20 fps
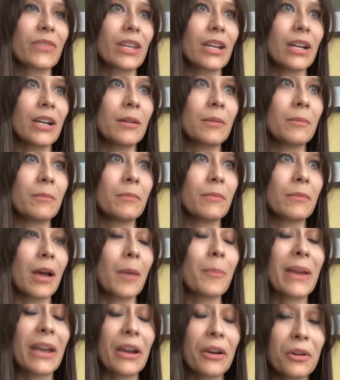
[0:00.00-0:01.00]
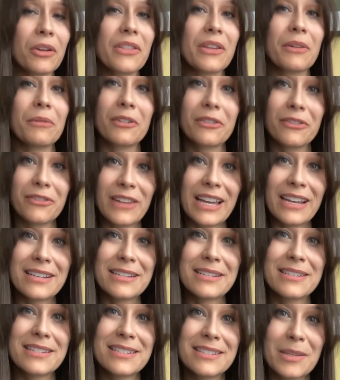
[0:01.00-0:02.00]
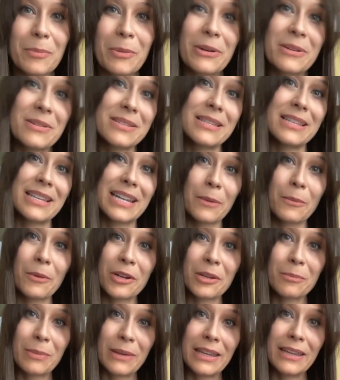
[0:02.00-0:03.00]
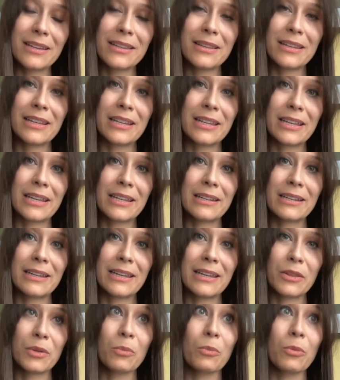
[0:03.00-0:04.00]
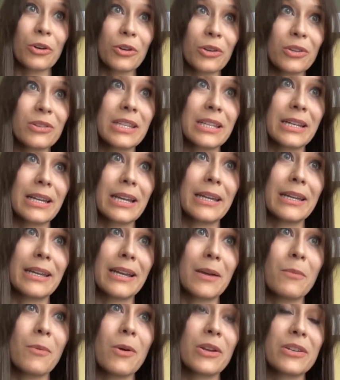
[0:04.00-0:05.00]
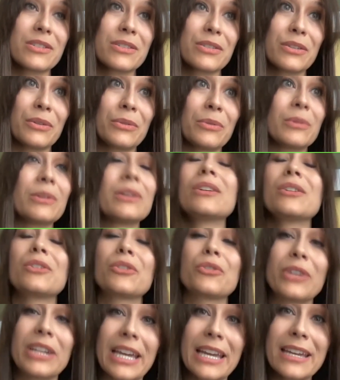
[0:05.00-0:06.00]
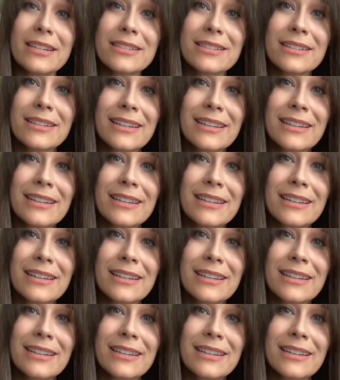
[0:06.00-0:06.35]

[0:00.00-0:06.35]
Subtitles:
apparel that reflects the person that I want to be and the world that I want to create.